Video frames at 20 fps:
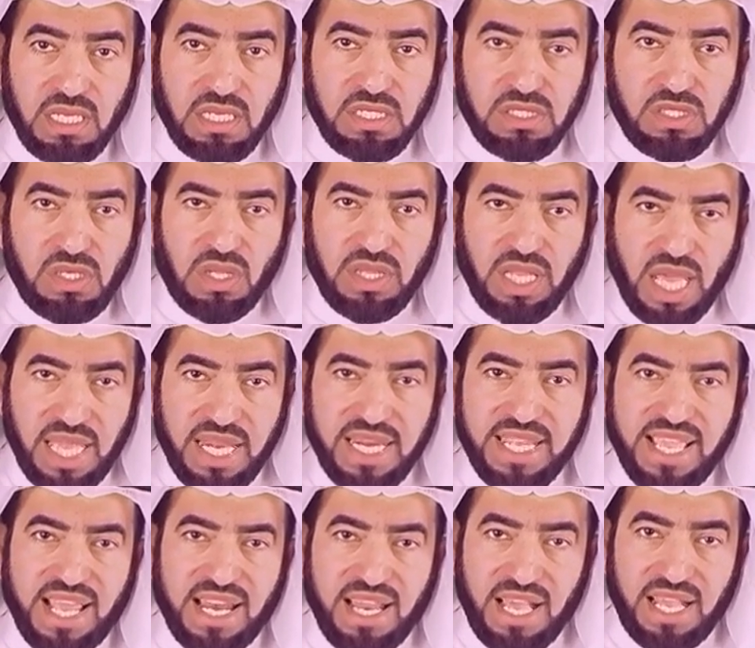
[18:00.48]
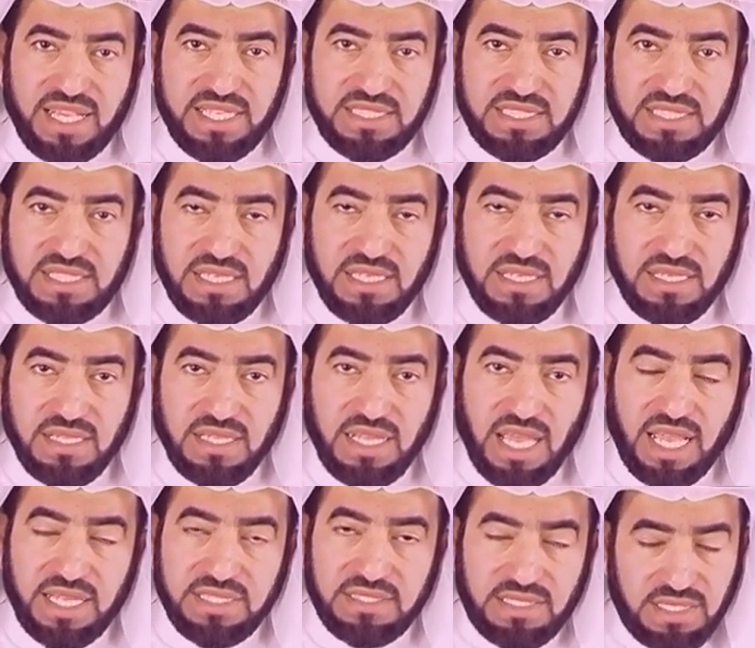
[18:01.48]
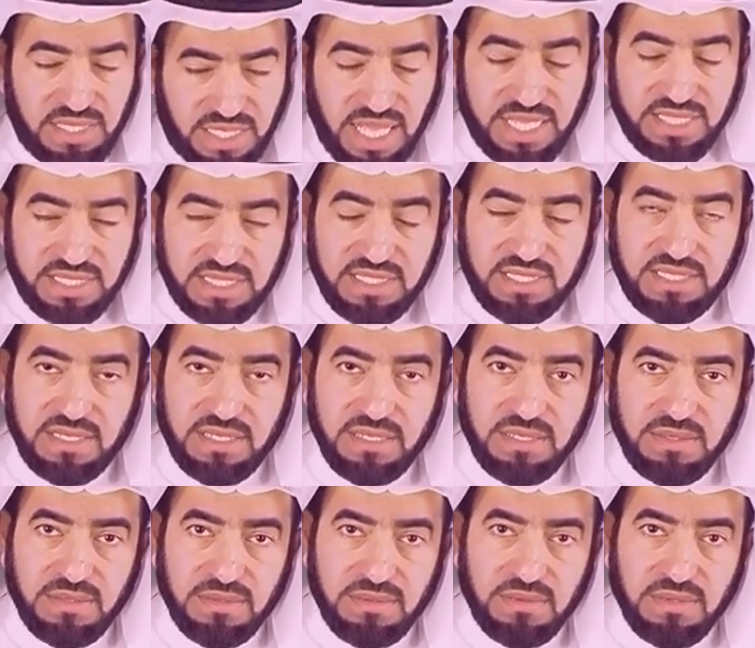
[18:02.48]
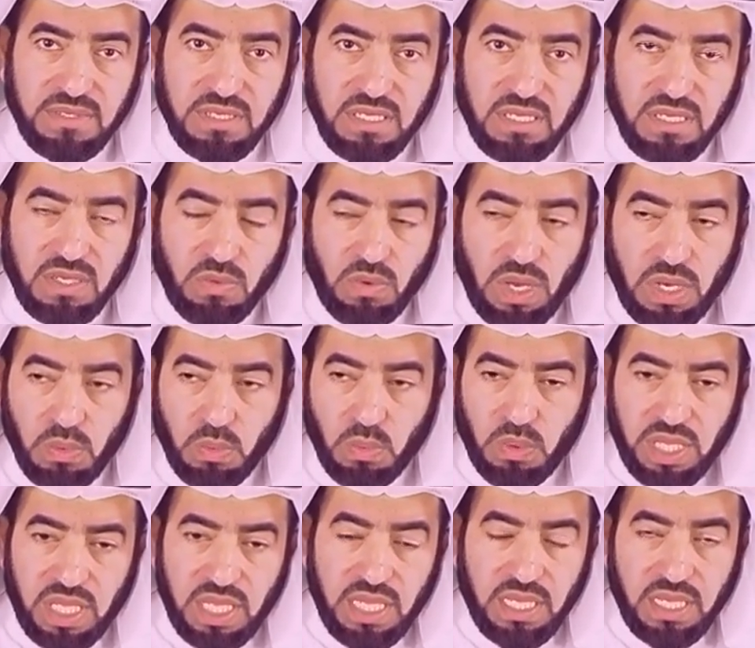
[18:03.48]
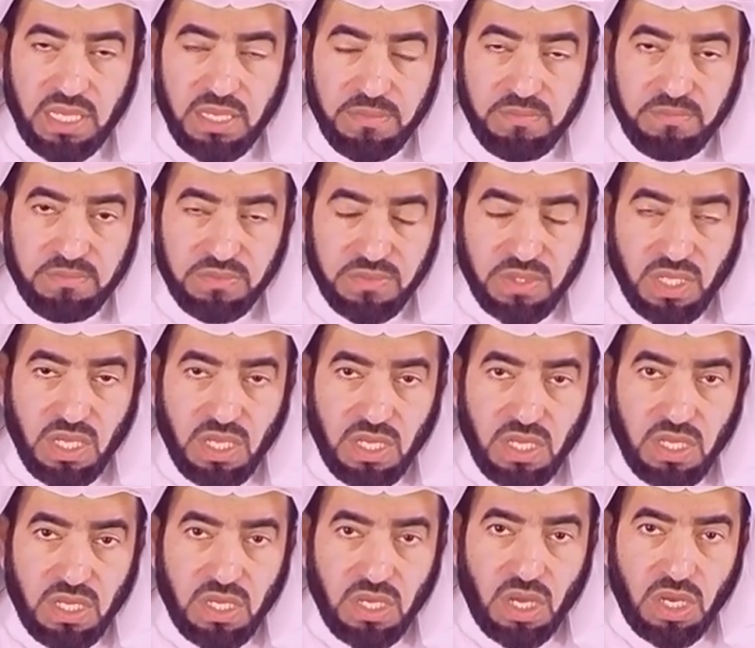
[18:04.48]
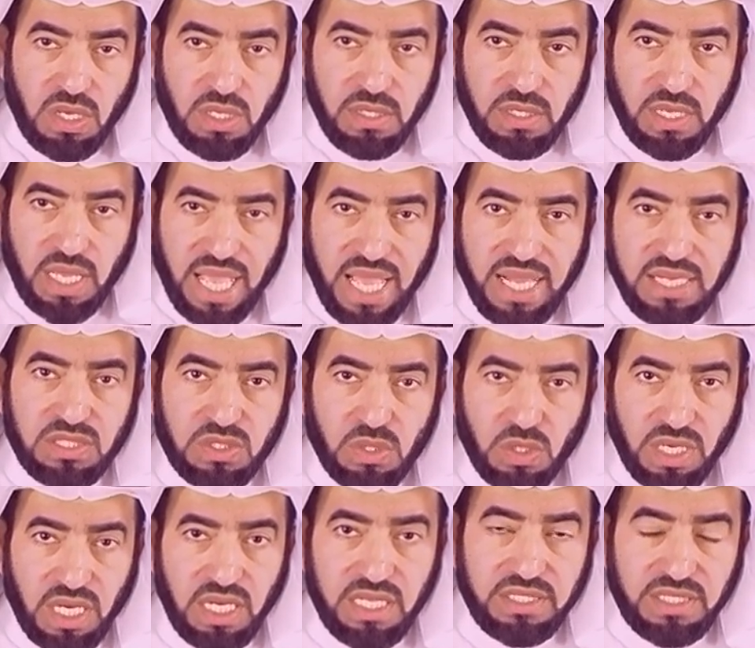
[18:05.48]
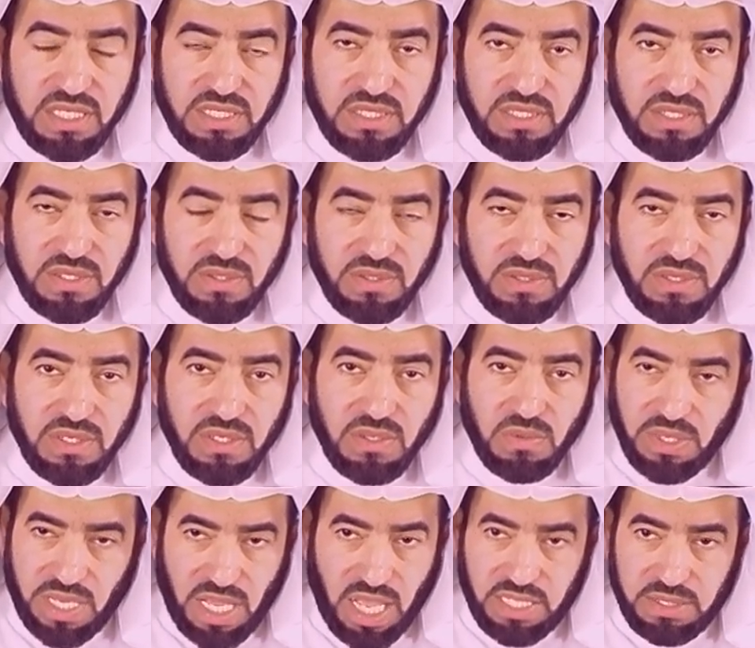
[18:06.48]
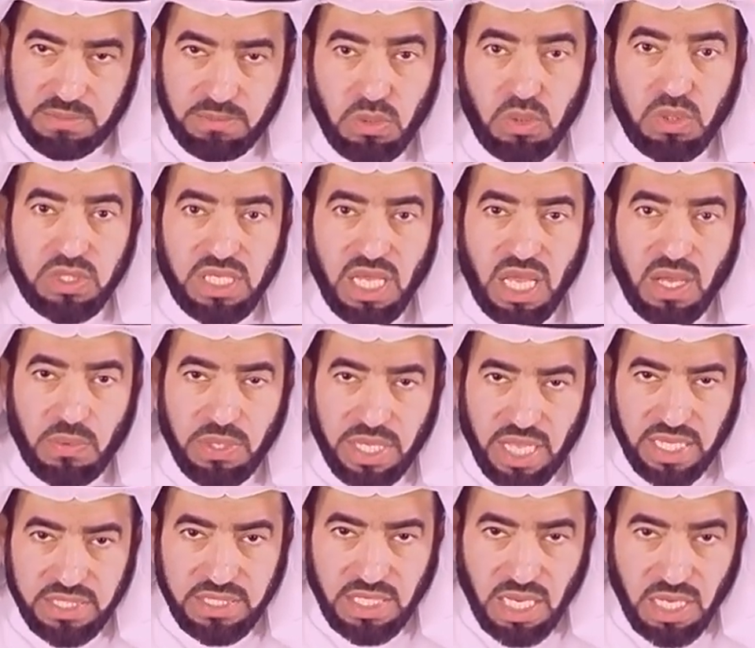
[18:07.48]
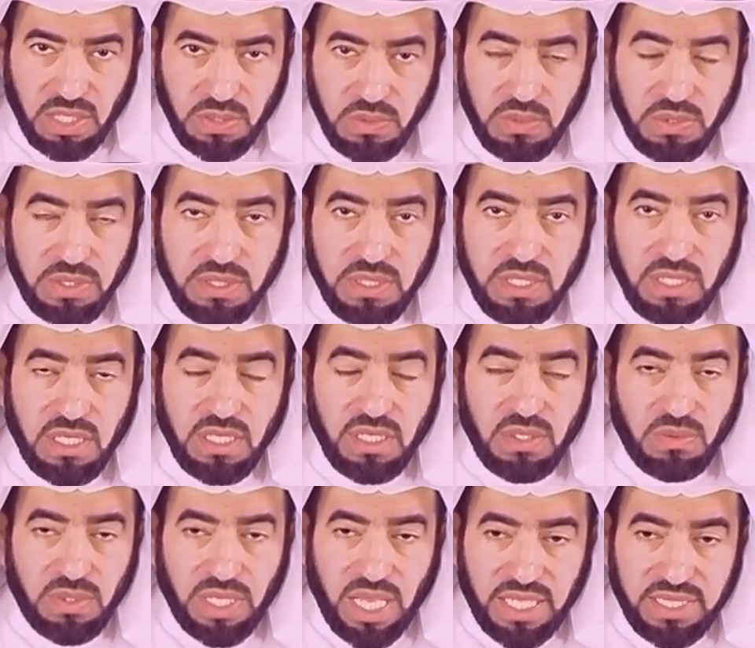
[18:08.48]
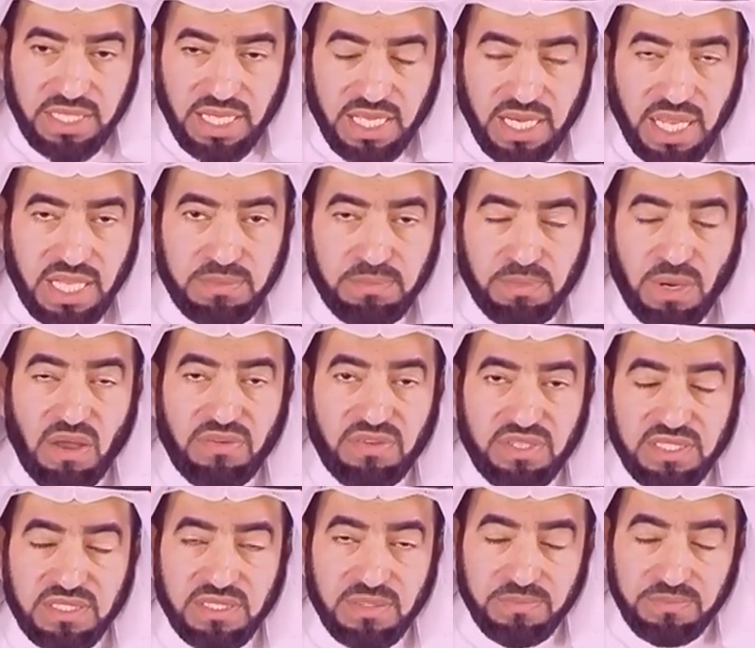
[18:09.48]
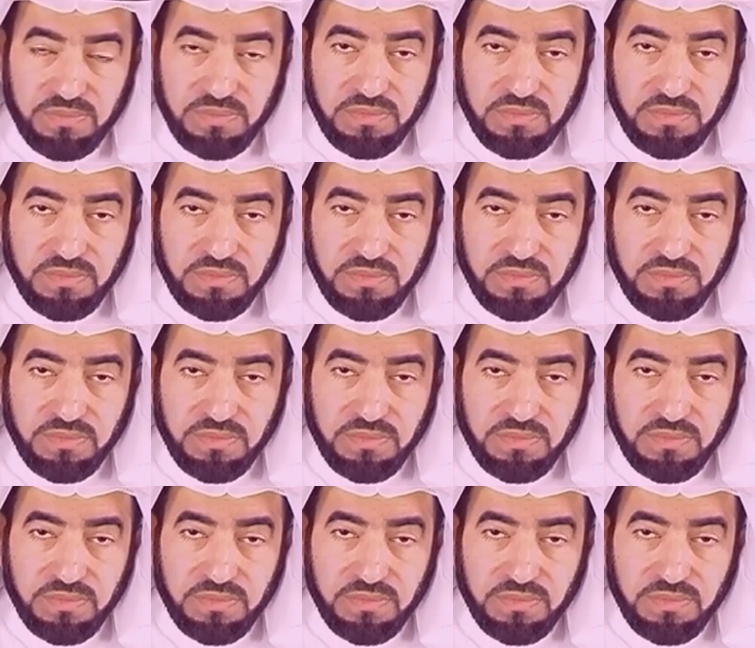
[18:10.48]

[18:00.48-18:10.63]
So they realized that yes, when we held to religion, we had Musa, we had Harun, we had the great prophets.